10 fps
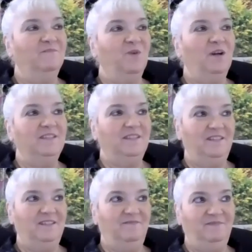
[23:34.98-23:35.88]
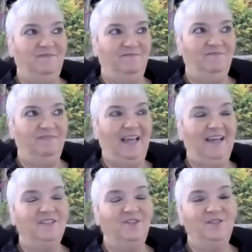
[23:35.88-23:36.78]
wanted to
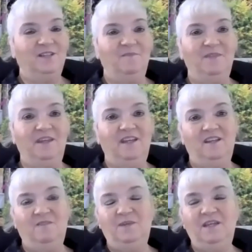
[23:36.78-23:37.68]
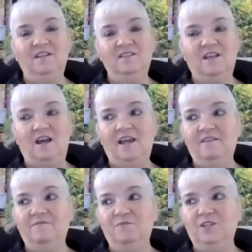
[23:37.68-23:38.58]
ask you something because
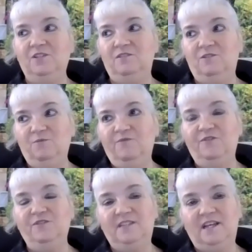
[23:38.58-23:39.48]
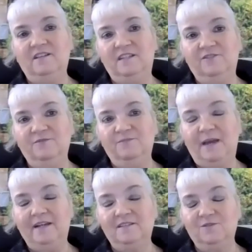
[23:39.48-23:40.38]
I, when you were first telling your
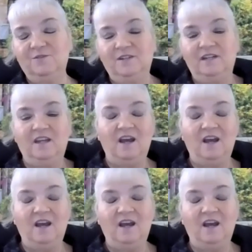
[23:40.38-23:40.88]
backstory,